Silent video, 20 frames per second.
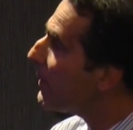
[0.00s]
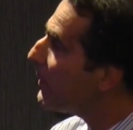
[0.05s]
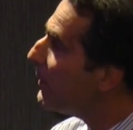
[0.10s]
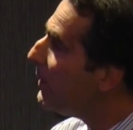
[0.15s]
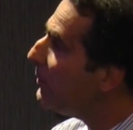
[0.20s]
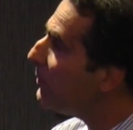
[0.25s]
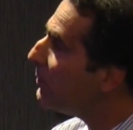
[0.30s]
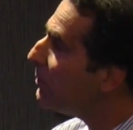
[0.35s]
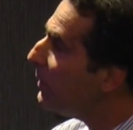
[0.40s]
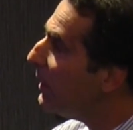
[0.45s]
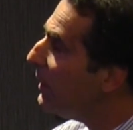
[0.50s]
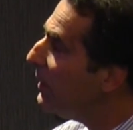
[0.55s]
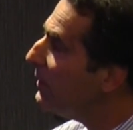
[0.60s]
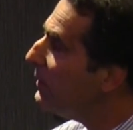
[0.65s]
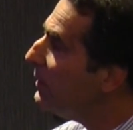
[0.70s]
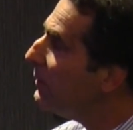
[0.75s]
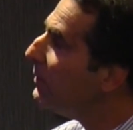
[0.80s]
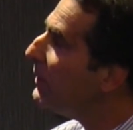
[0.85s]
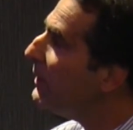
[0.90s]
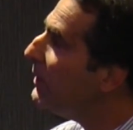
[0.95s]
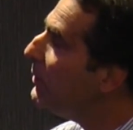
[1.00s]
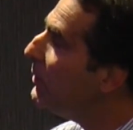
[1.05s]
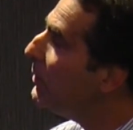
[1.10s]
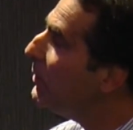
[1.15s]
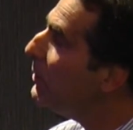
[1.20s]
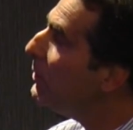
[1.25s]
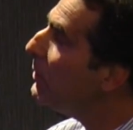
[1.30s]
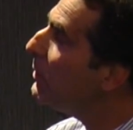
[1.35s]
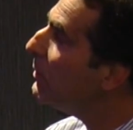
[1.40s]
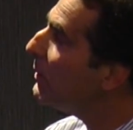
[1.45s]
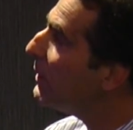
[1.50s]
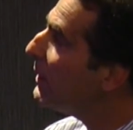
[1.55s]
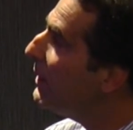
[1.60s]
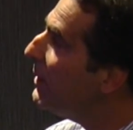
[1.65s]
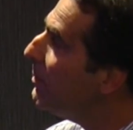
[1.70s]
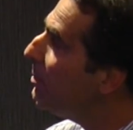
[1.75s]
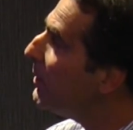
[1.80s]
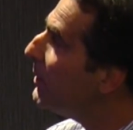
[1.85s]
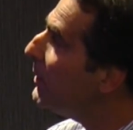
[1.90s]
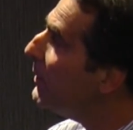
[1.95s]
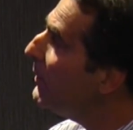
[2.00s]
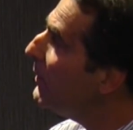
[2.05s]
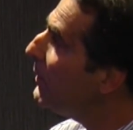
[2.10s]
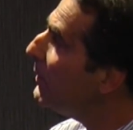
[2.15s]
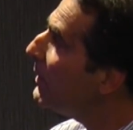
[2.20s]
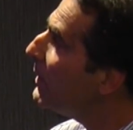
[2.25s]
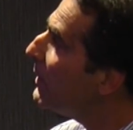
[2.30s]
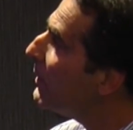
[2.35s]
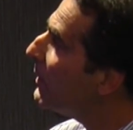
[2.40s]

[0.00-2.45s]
these relatively new lipids